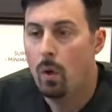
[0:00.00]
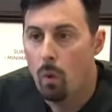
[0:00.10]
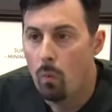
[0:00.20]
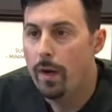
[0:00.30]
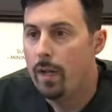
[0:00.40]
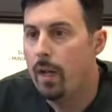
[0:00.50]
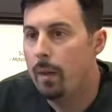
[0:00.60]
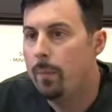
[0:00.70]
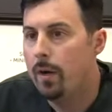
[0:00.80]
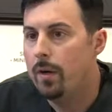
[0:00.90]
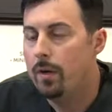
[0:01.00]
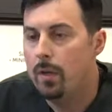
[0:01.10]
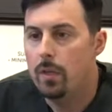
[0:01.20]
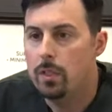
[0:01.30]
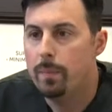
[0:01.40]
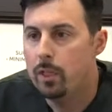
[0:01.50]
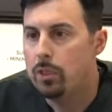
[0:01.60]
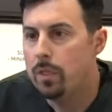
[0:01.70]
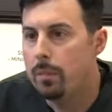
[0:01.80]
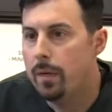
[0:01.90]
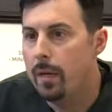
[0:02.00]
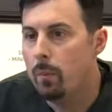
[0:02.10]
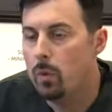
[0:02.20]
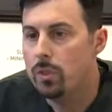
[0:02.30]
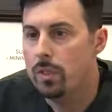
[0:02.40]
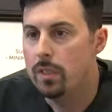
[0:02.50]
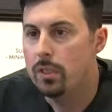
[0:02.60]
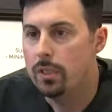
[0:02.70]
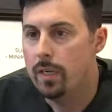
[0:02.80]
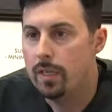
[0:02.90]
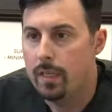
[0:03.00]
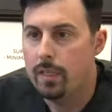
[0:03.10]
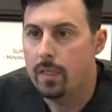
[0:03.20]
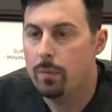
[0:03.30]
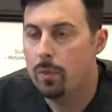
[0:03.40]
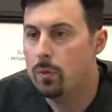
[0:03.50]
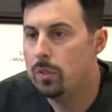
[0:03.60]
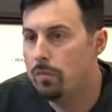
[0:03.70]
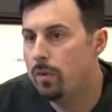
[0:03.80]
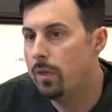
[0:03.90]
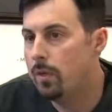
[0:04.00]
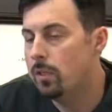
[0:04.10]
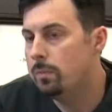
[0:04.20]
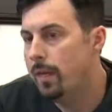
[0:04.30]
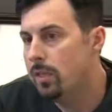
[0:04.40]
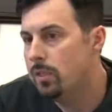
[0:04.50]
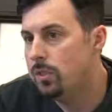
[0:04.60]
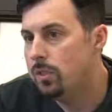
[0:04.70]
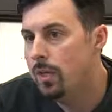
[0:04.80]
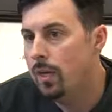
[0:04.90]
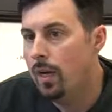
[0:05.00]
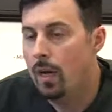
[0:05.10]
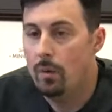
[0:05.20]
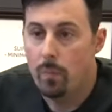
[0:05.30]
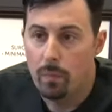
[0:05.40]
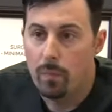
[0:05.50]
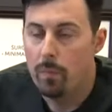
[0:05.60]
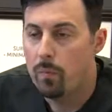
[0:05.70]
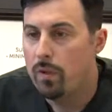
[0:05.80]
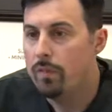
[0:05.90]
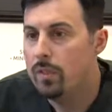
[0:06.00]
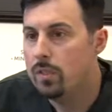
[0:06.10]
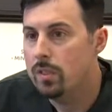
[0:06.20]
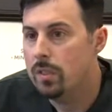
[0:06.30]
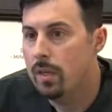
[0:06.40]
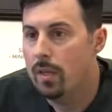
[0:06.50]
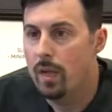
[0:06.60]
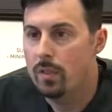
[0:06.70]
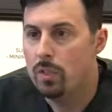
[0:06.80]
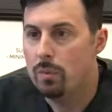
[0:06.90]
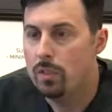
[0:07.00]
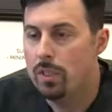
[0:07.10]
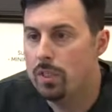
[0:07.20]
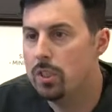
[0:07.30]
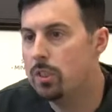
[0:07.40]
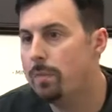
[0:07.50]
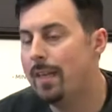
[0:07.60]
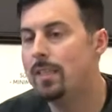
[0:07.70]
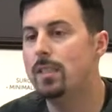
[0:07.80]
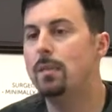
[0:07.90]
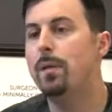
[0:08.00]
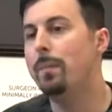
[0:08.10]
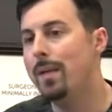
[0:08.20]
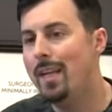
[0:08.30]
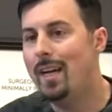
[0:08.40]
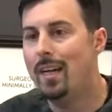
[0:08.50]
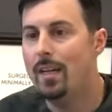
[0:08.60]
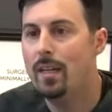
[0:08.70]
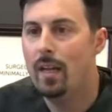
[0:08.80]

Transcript: Right, I pioneered a special in-bag morcellation technique that can be used on very large masses. Previously, and on tumors that you suspected to be benign,